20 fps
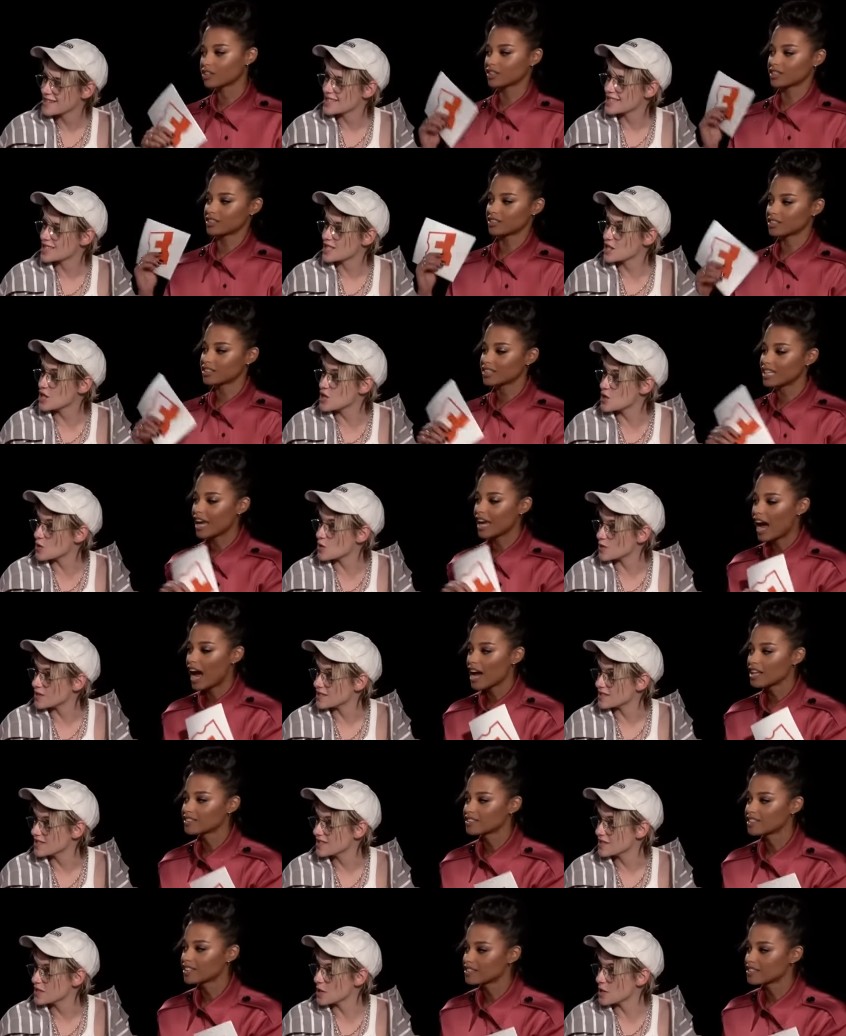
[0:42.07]
Speaker 1: Kristen, we're
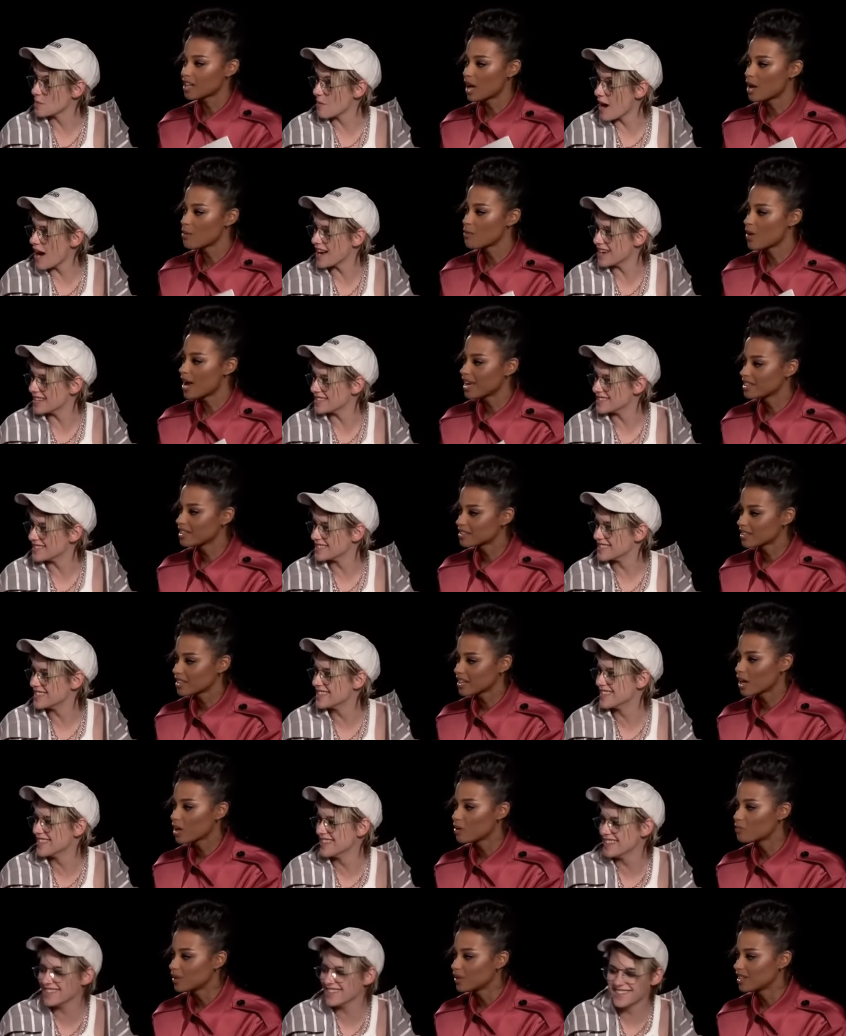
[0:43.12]
family. You're mine, you're
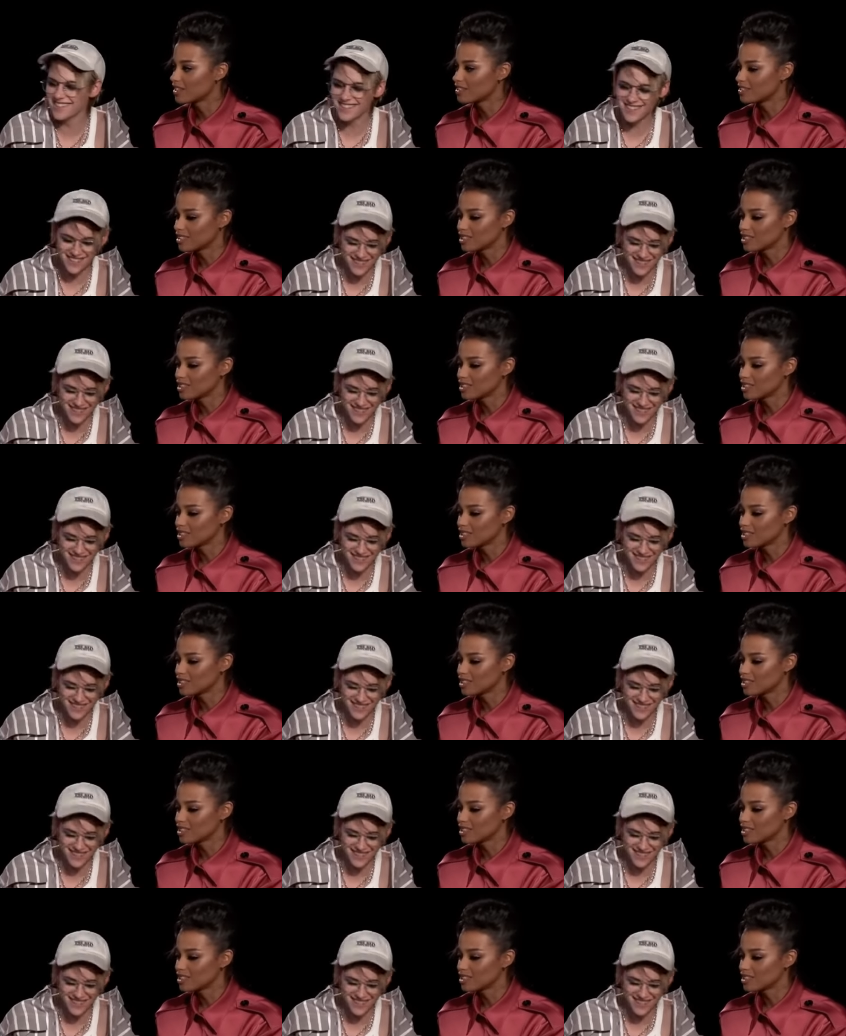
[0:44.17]
mine.